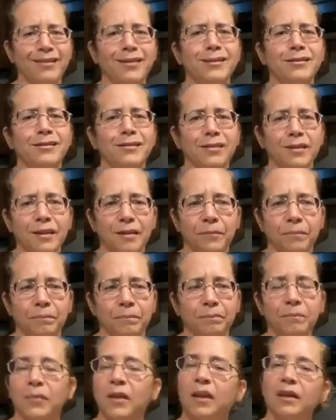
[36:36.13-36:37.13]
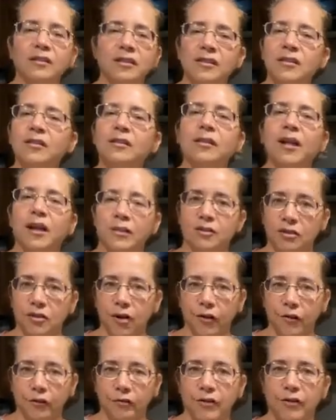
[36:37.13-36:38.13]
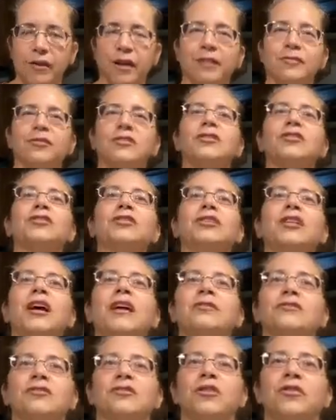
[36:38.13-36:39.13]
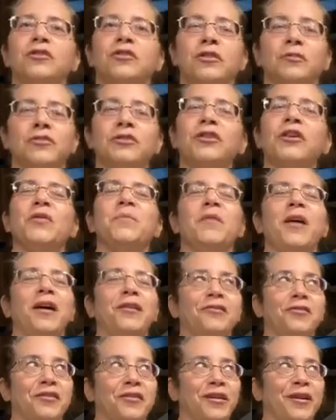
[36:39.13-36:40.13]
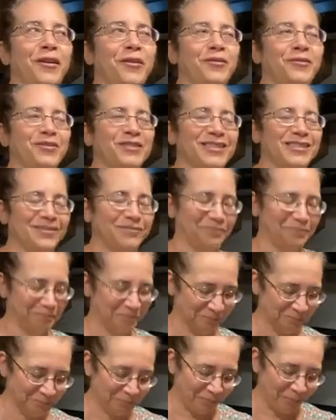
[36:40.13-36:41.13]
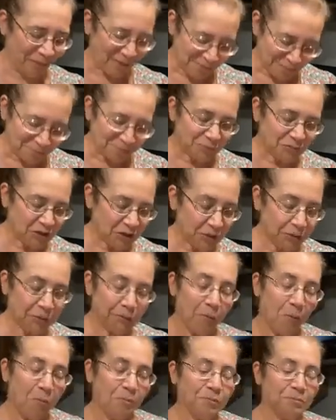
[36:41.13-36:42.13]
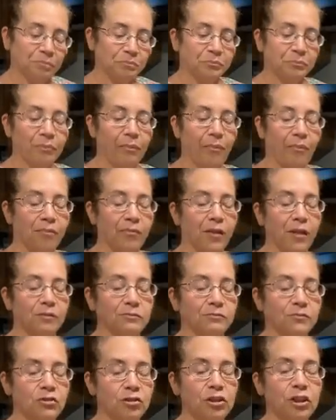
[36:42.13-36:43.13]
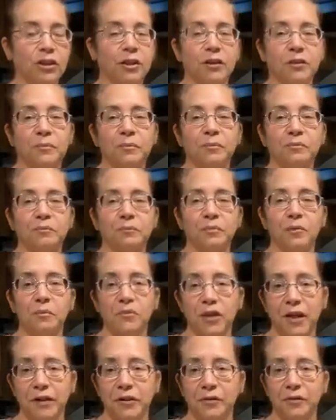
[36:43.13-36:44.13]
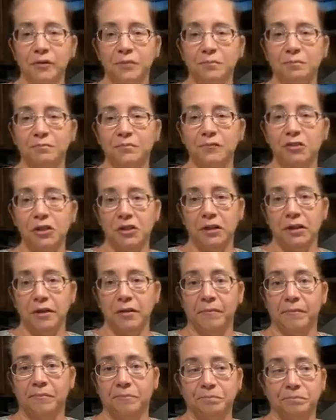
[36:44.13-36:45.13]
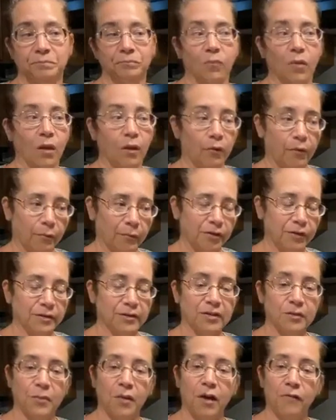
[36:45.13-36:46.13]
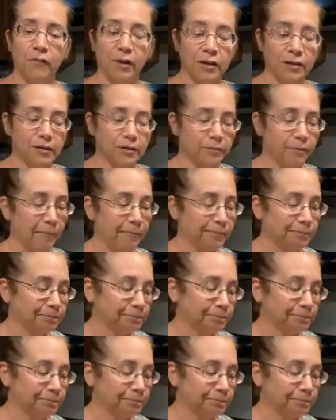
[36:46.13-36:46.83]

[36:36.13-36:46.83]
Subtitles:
Easily. It doesn't last longer than that. It doesn't last long enough to go bad in our house. So, chicken, poblano, chili with Instant Pot rice,